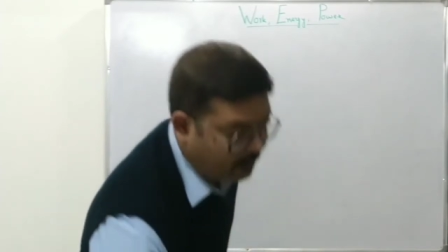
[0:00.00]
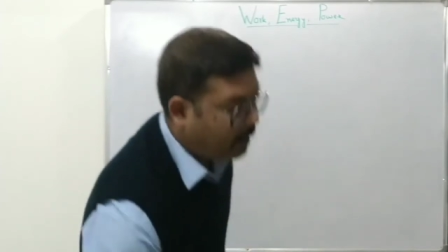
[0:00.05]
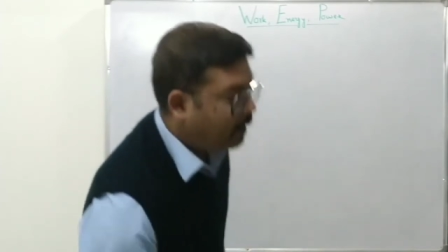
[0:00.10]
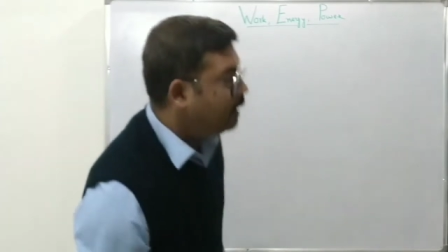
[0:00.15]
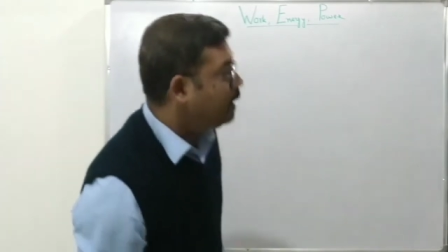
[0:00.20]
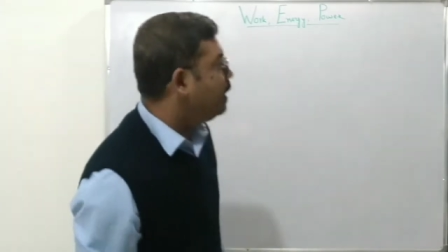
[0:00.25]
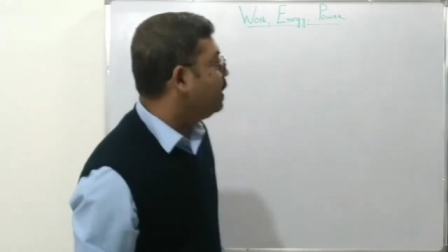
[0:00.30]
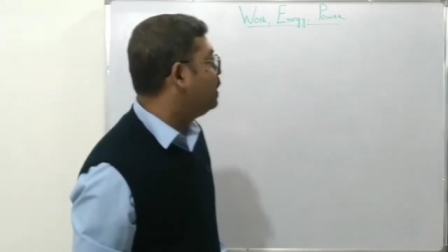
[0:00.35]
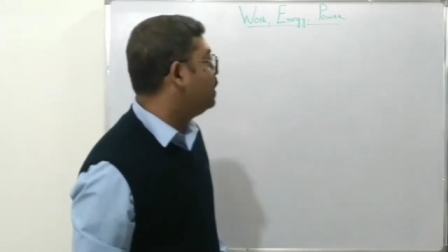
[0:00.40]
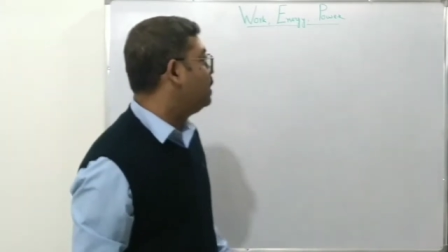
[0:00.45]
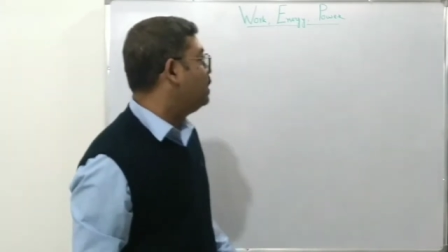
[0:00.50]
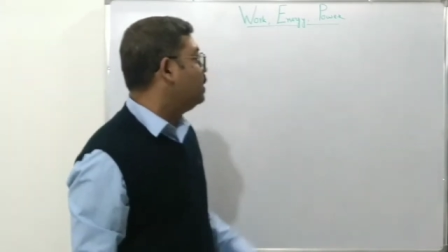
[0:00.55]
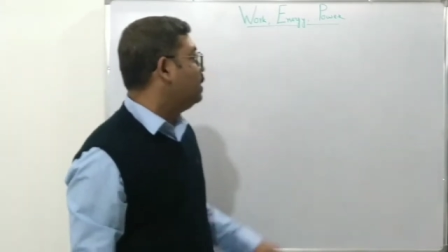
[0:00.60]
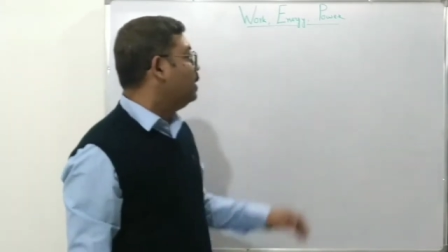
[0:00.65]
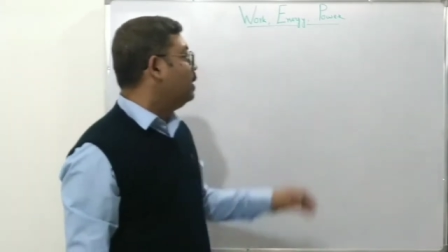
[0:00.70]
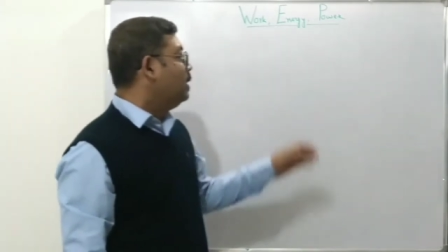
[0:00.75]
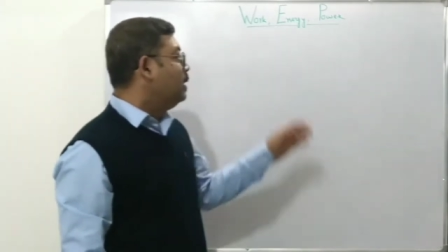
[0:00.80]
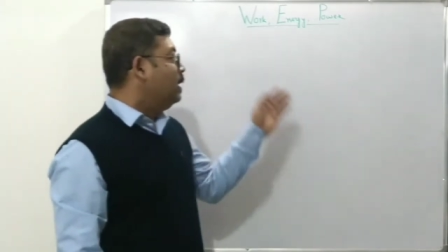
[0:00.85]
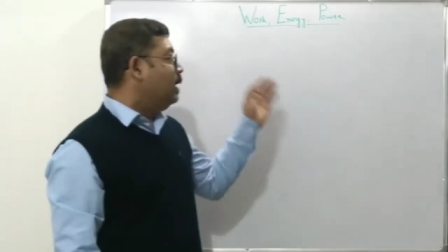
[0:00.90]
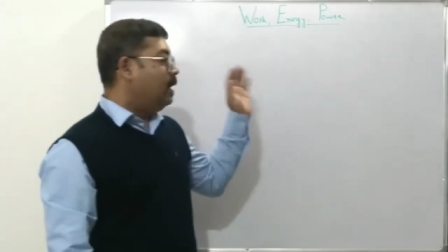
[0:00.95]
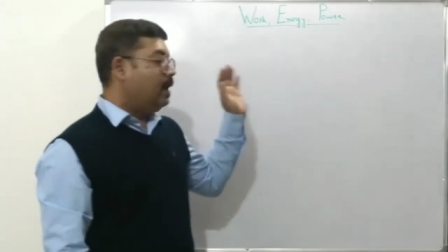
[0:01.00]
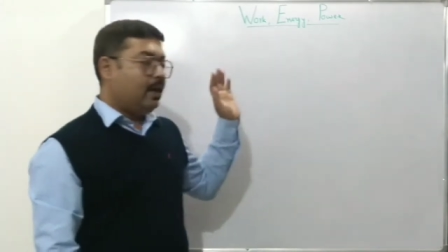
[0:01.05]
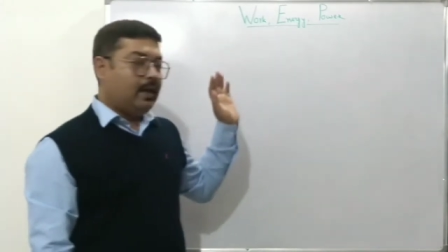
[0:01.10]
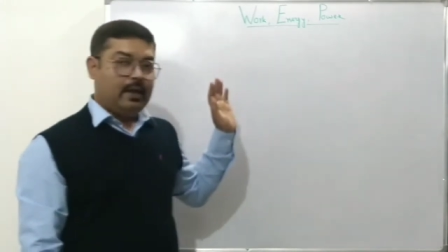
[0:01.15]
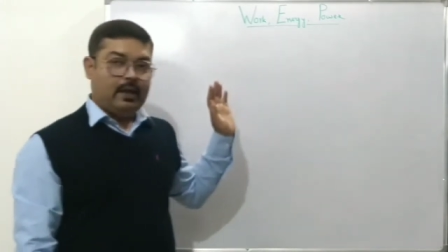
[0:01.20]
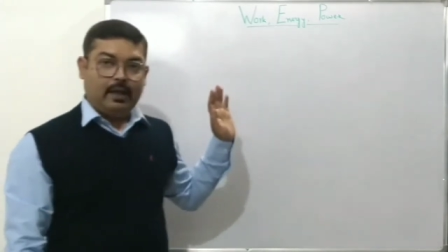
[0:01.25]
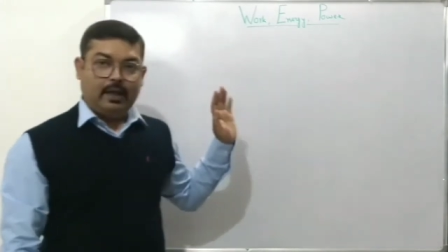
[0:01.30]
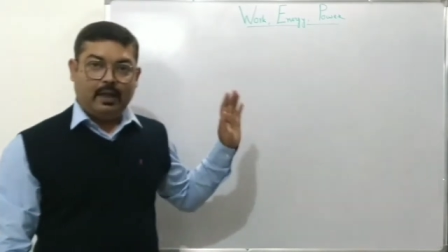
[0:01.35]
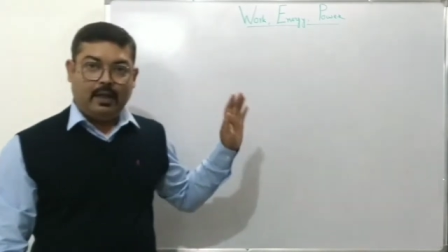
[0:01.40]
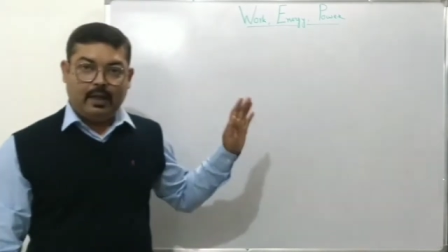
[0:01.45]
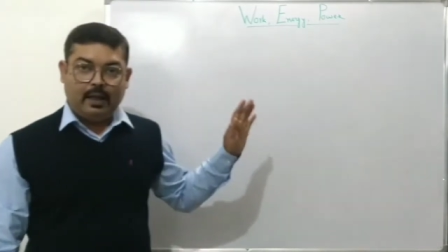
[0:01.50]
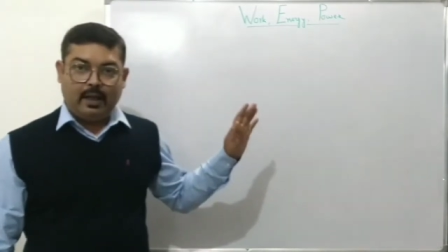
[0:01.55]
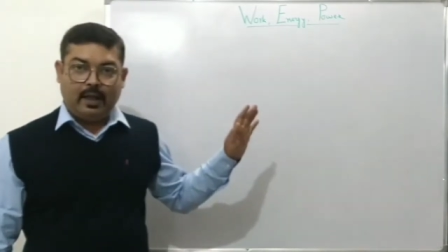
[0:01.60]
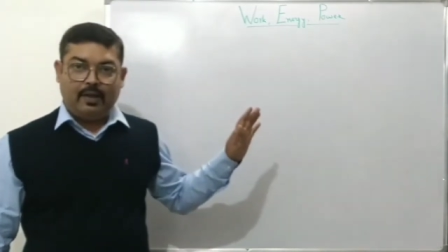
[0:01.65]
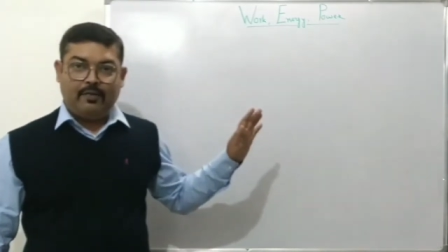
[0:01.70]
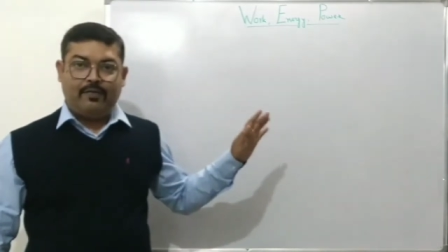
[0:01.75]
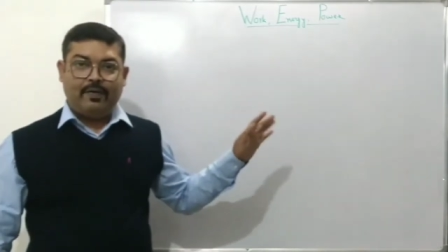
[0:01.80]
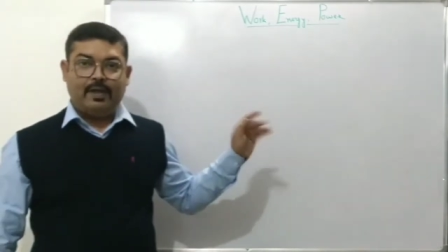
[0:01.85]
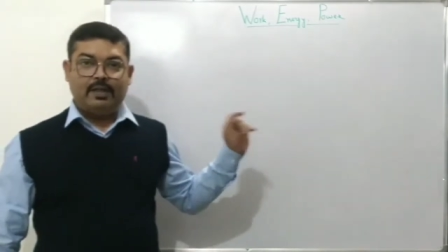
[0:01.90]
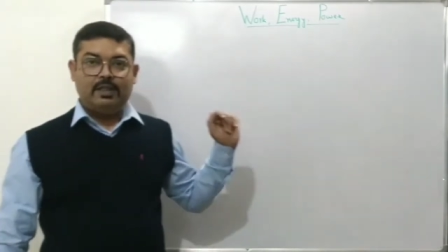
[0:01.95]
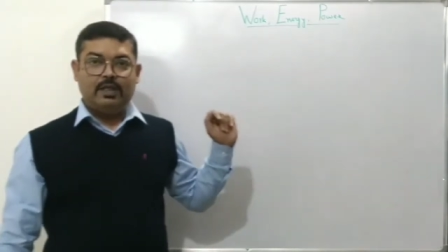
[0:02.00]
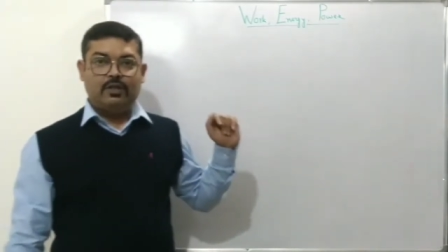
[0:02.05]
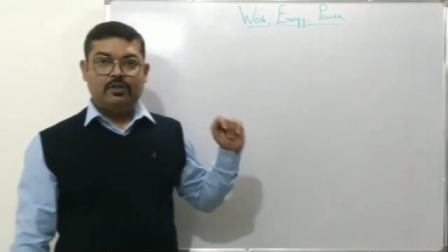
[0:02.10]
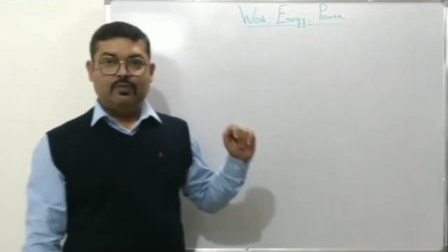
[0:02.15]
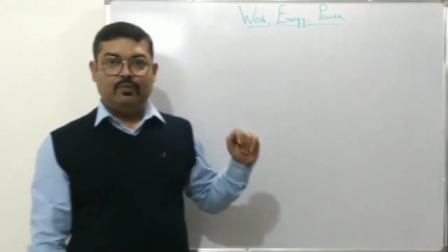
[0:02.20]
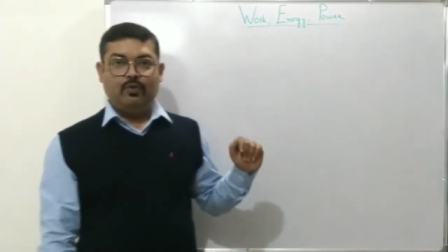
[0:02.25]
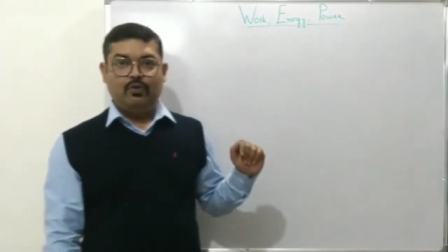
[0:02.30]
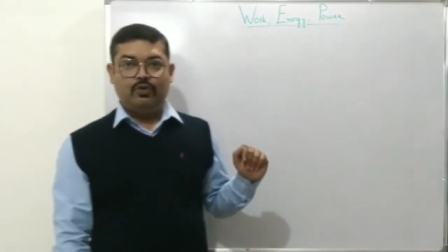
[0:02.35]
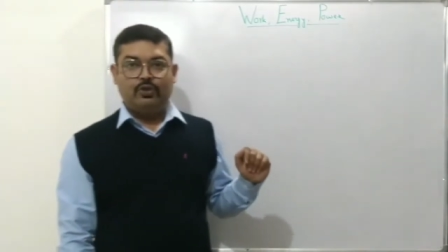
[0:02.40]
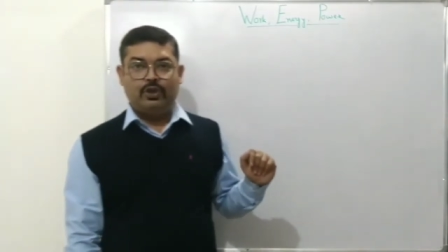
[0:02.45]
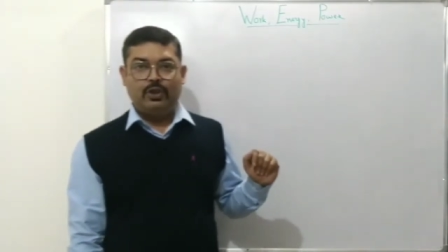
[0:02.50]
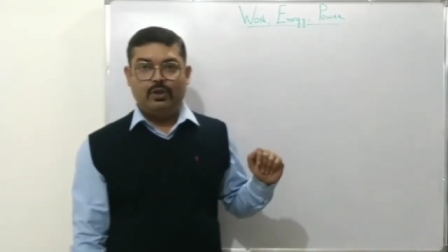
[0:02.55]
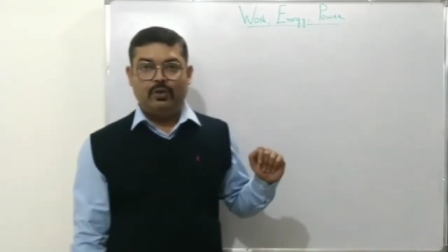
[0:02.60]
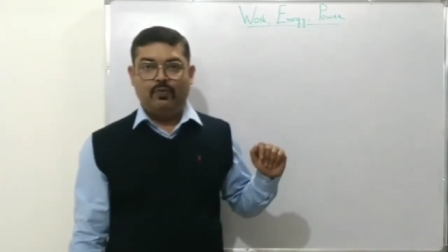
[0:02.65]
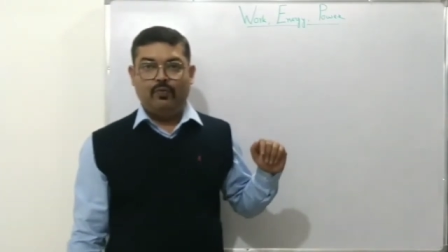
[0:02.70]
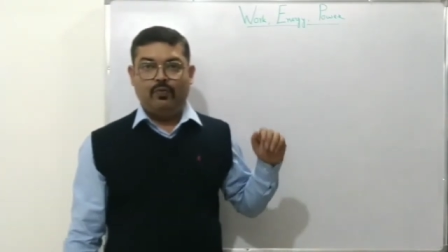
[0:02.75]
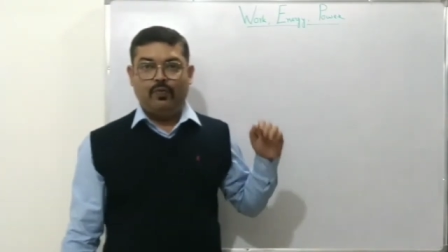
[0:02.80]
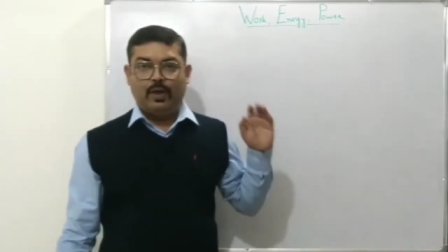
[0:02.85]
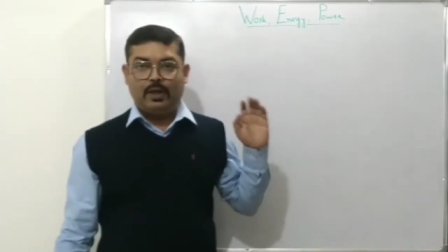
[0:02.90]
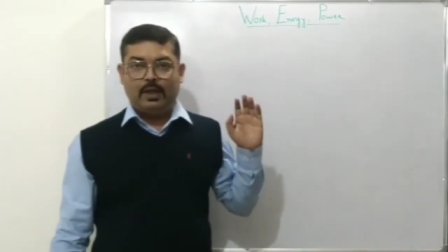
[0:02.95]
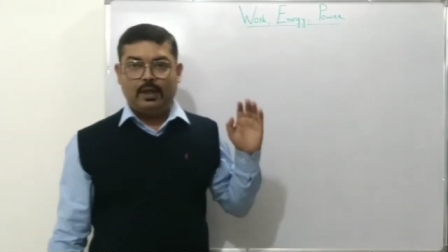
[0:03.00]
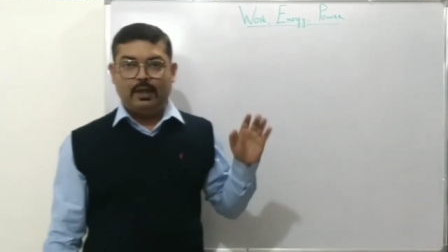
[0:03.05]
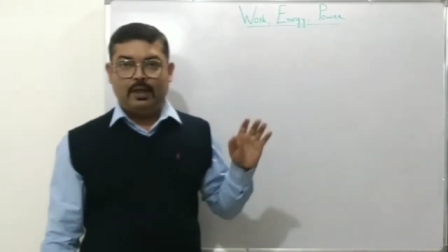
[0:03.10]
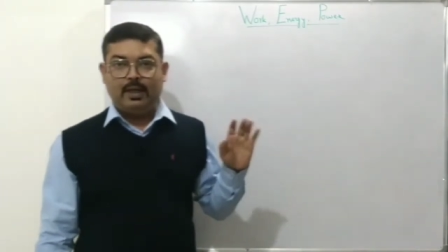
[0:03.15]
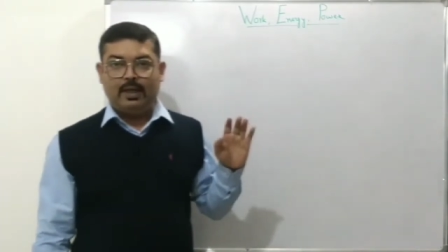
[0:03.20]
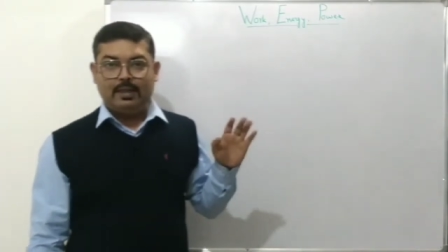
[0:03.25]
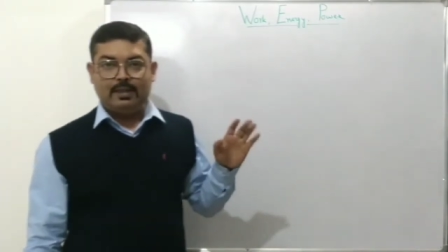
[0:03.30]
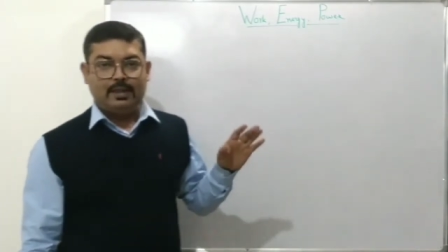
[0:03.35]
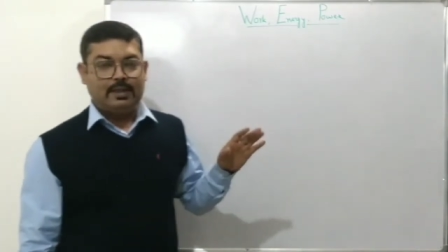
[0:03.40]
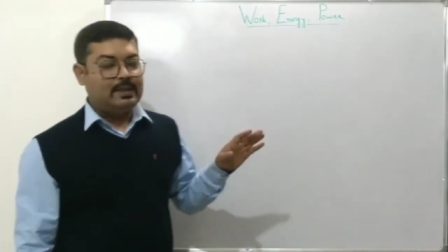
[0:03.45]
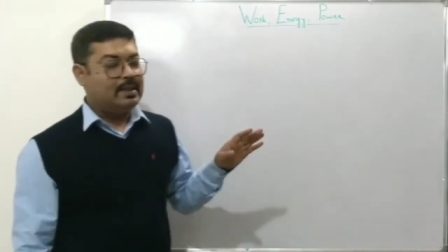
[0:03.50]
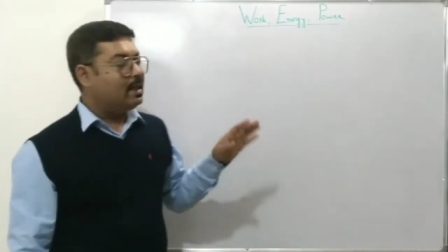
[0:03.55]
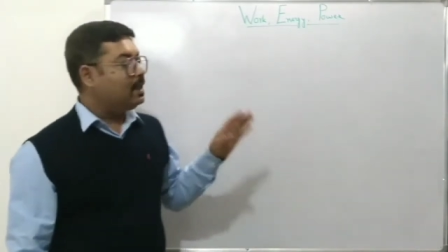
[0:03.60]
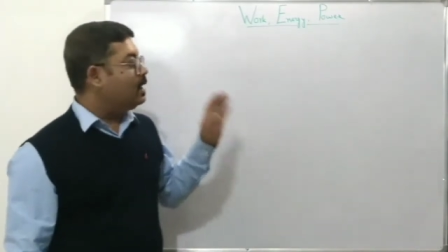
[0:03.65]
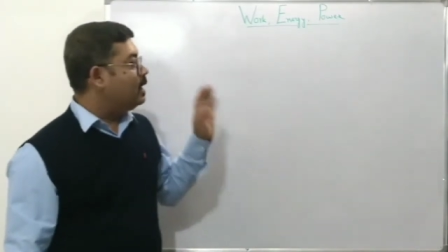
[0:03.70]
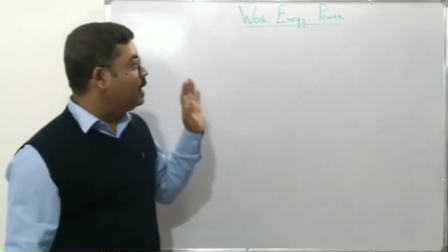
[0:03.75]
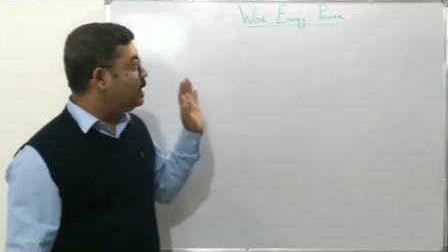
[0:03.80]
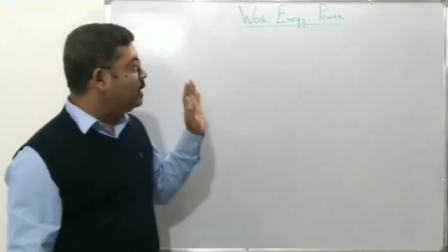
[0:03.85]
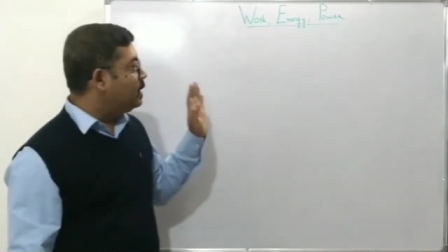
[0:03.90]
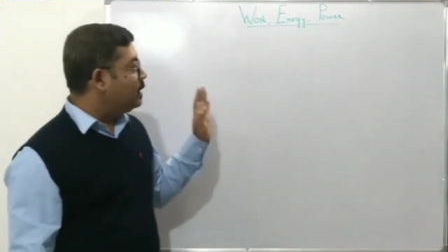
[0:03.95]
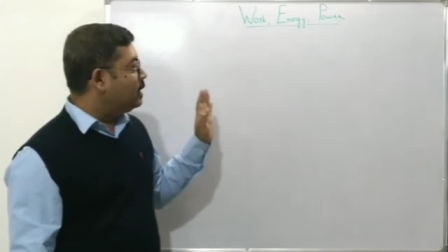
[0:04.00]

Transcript: and it affects its motion, what it does is that it